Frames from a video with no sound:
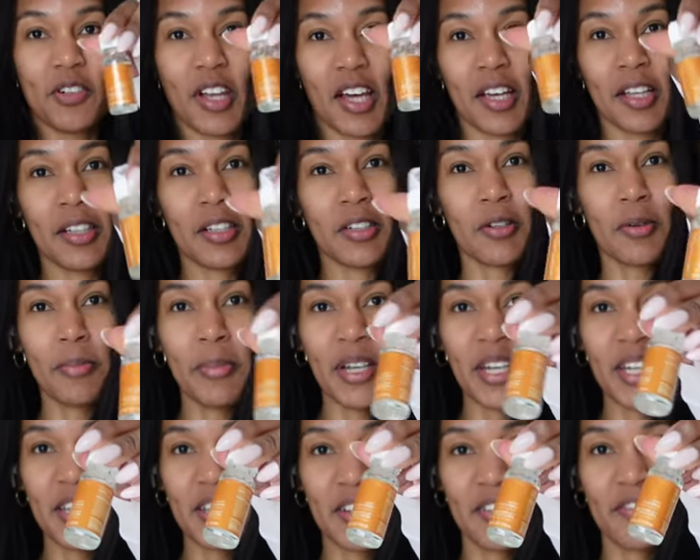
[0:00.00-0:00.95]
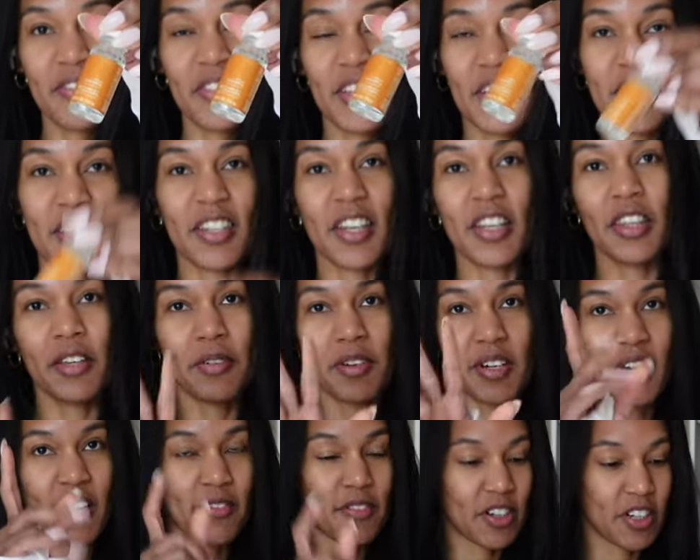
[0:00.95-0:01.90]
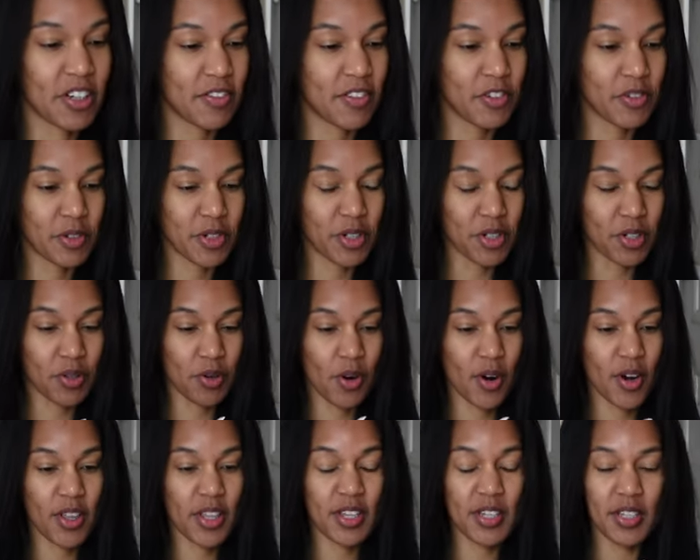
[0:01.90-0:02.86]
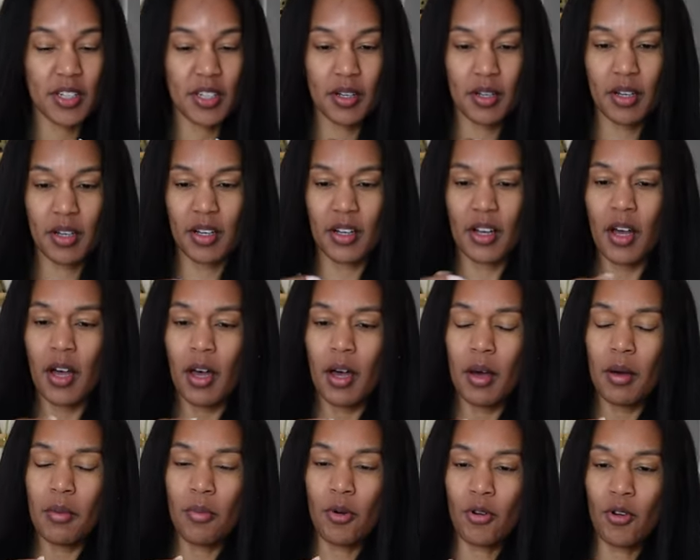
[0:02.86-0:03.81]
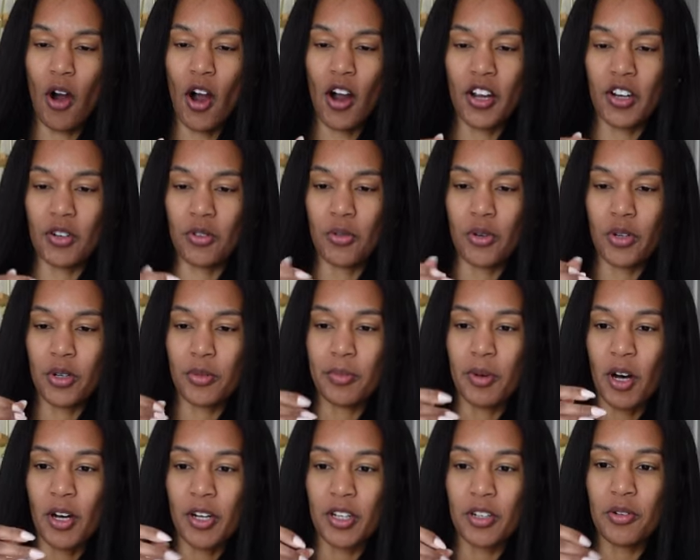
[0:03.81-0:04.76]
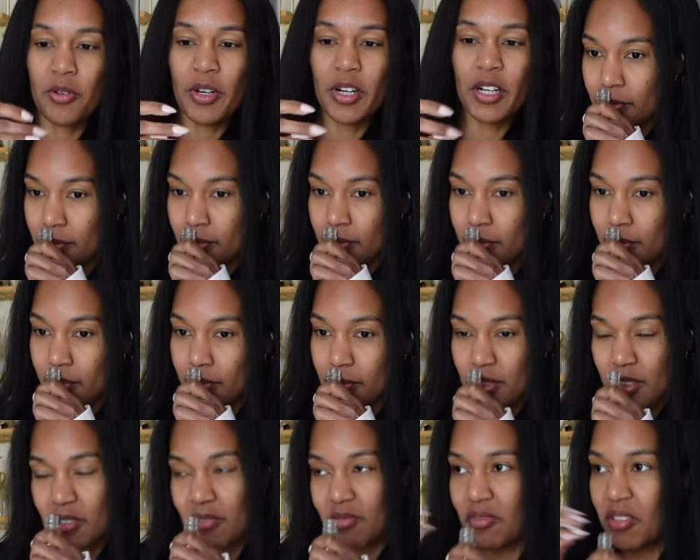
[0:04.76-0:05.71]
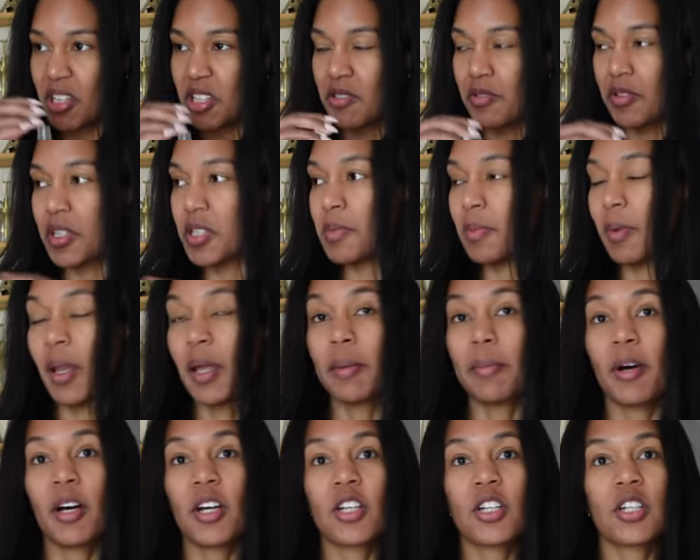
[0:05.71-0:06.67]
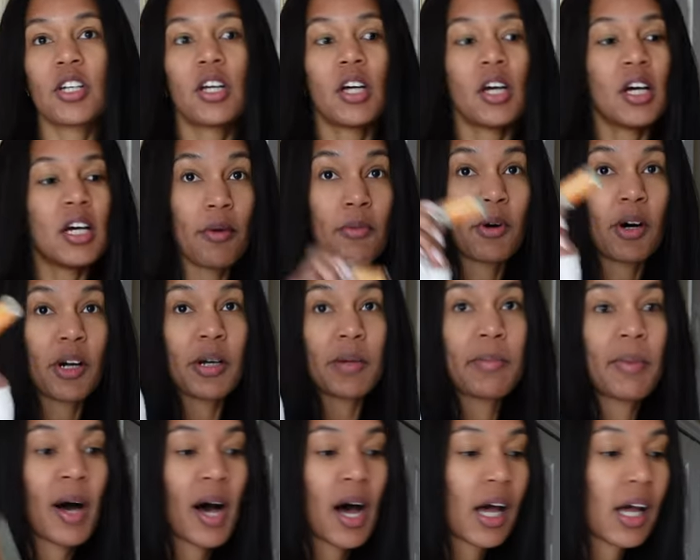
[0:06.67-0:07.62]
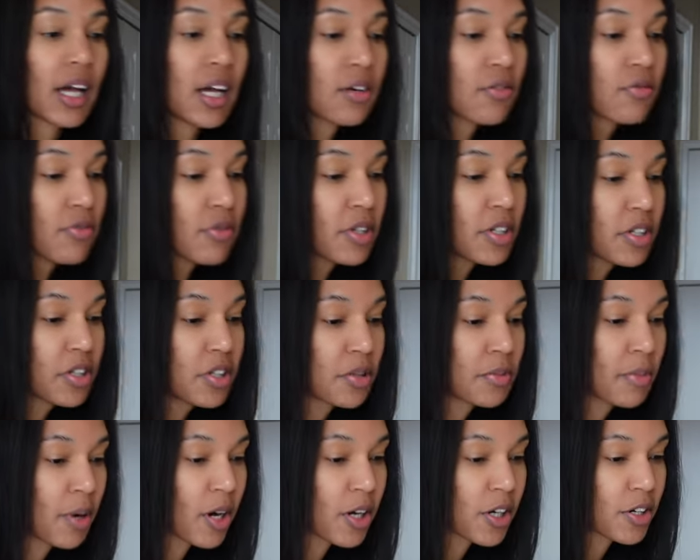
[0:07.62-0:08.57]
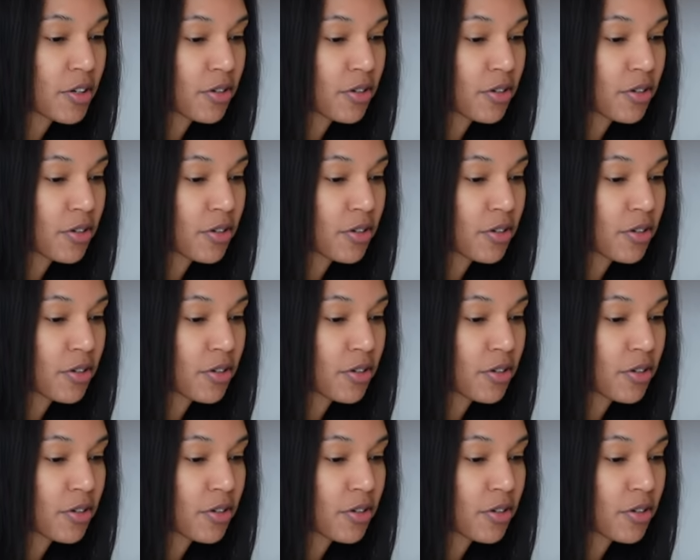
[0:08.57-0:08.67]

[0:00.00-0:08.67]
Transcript: like little minis of things that they would never give you in store. This is a Moroccanoil body oil. Doesn't really smell like much. I want to buy a really good body